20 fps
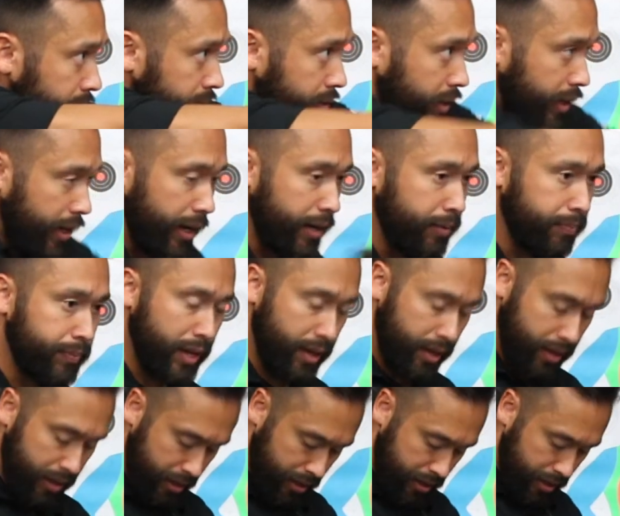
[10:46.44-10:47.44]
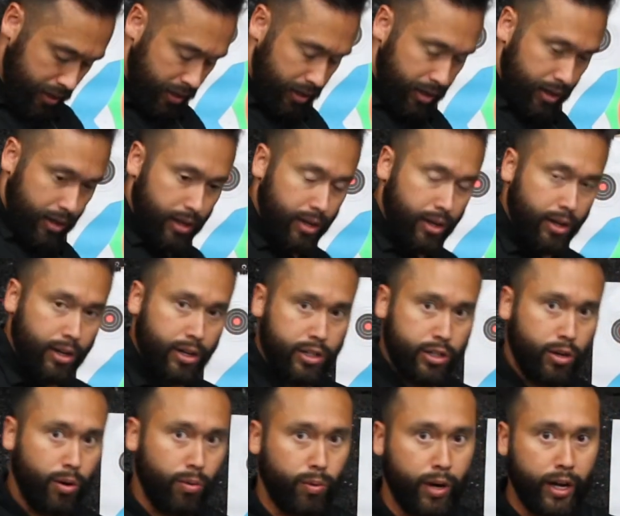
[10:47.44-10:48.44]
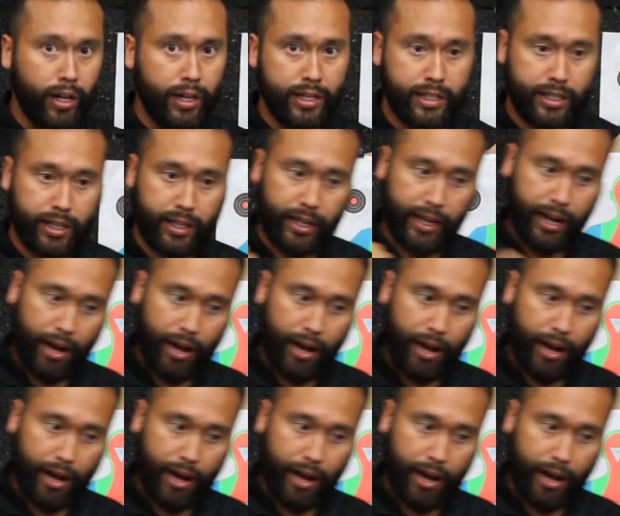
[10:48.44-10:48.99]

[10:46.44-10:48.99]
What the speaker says: Okay, so realistically,